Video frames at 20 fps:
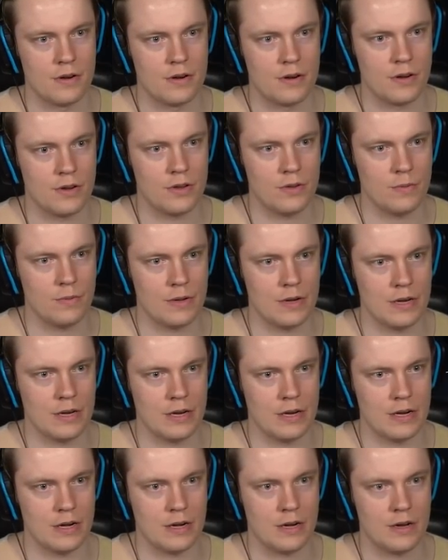You in
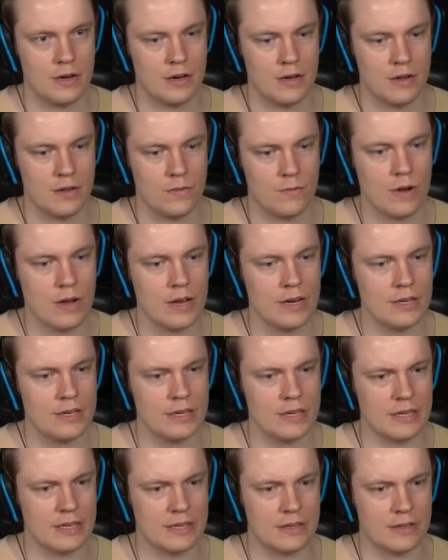here? Why does
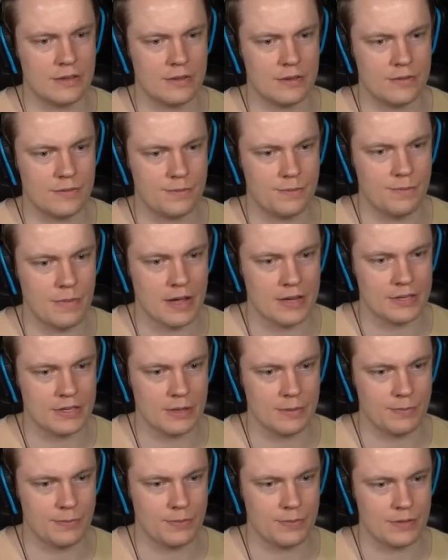it mess
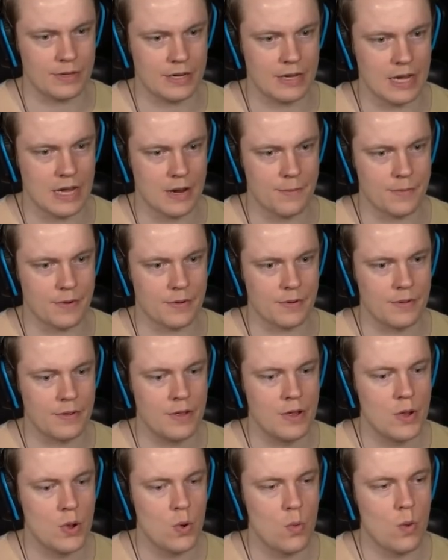up with the camera?
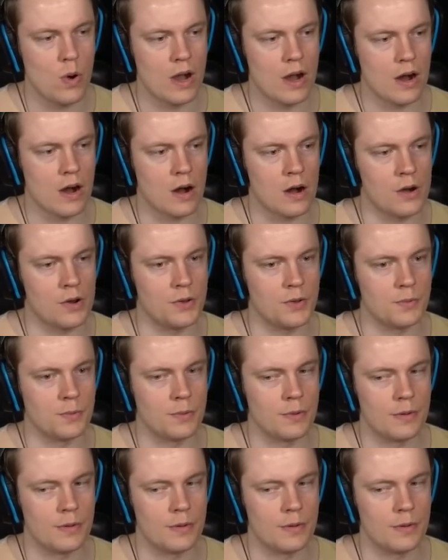Where are you?